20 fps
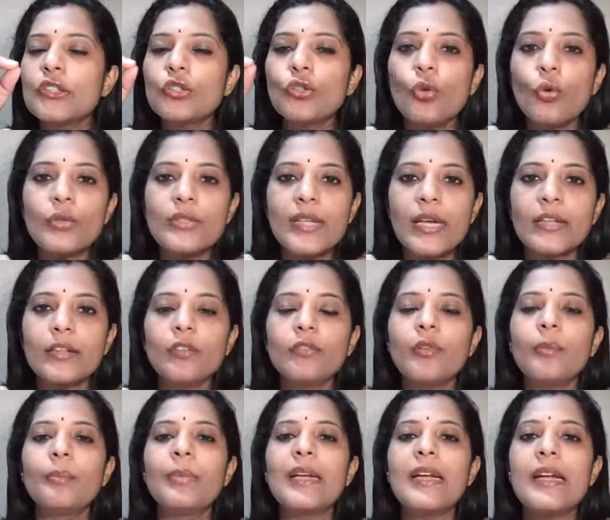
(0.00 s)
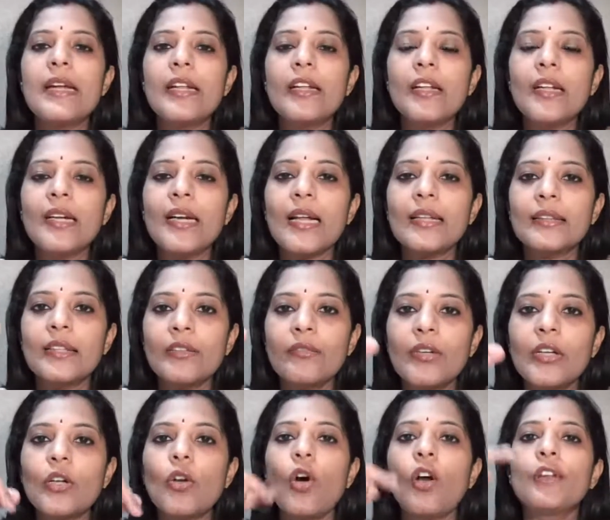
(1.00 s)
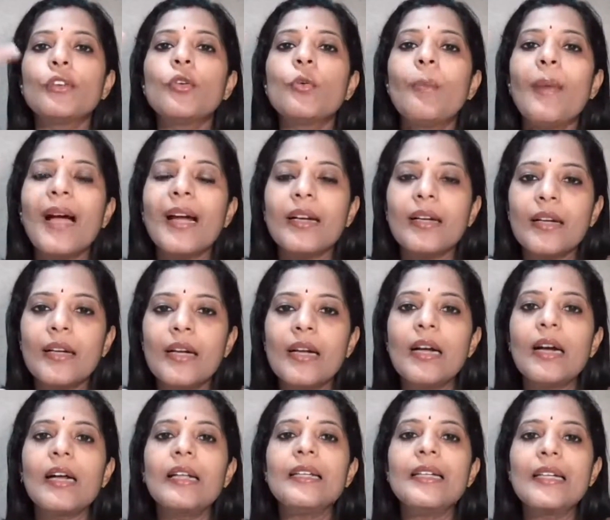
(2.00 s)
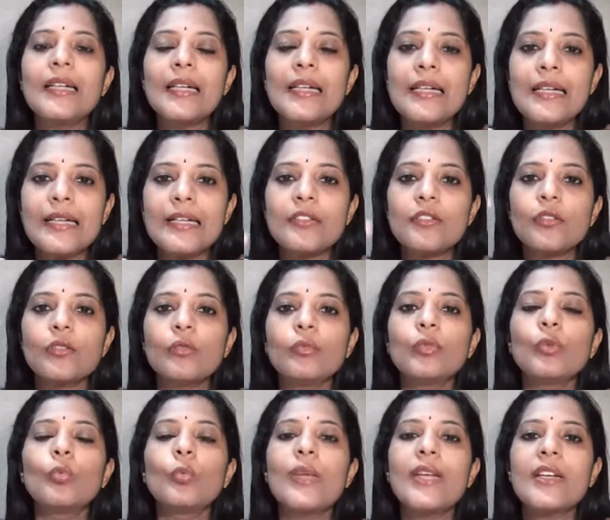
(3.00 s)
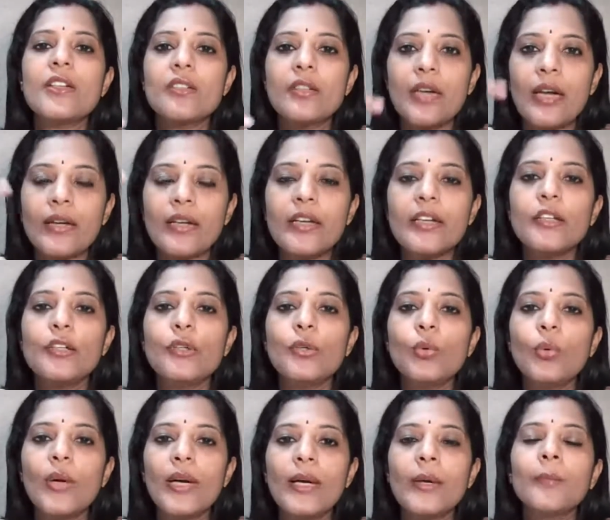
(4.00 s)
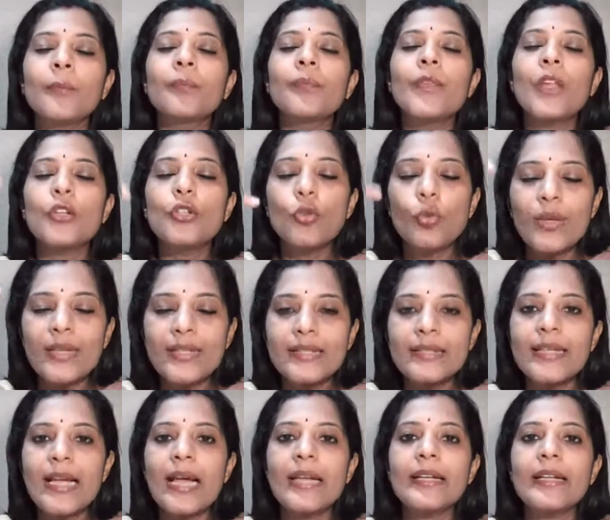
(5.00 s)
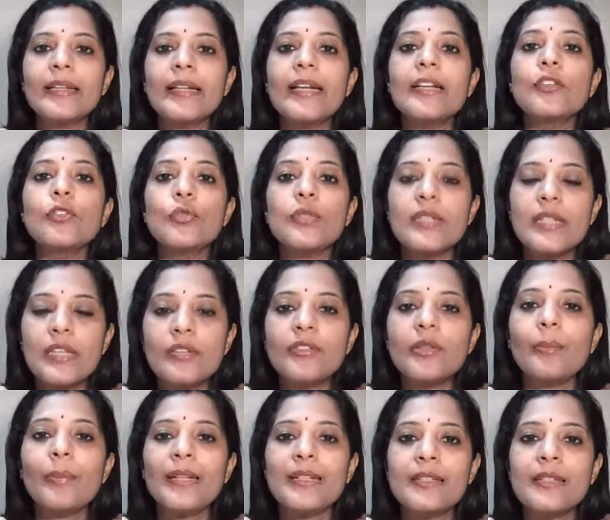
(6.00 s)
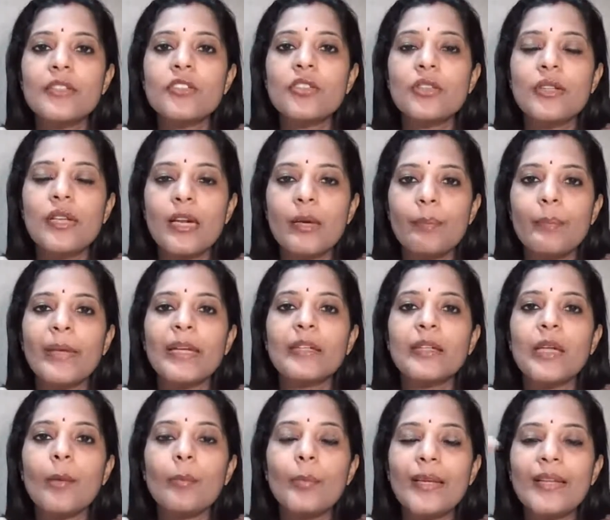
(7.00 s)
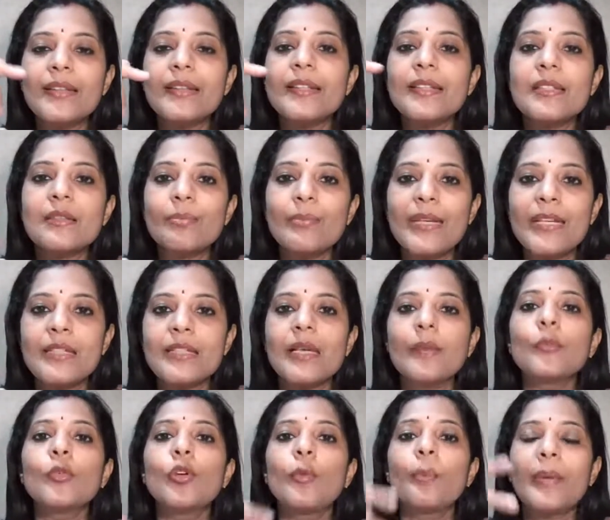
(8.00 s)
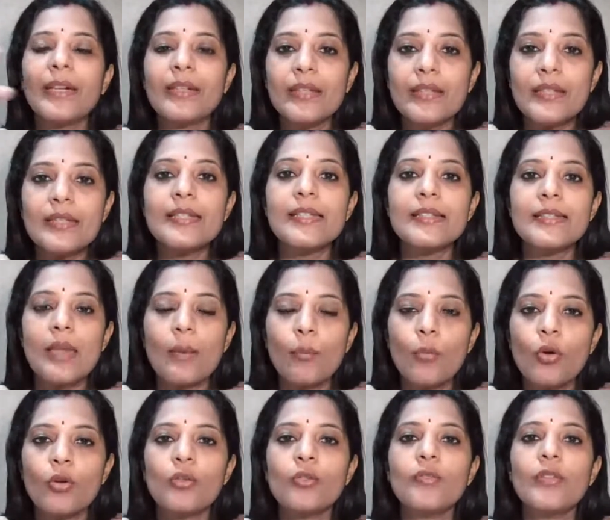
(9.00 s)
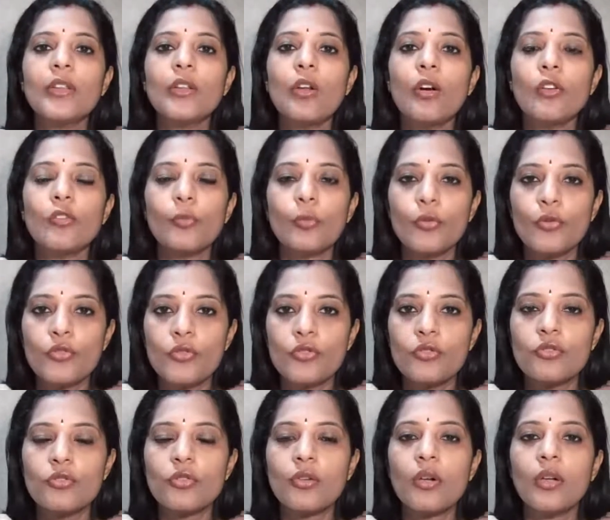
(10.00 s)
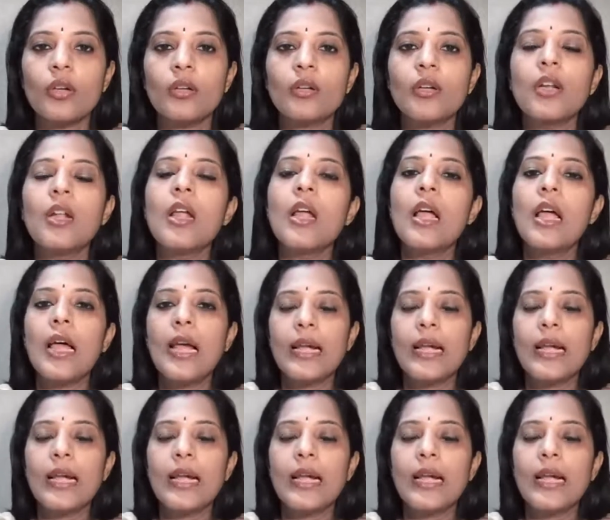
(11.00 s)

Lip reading: there's no sign of a bleeding, nothing. We call you back a little later of a week, try and do it. Do a scan again to see if the pulsation not picked up. In this meantime, your pregnancy is supported with a lot of progesterone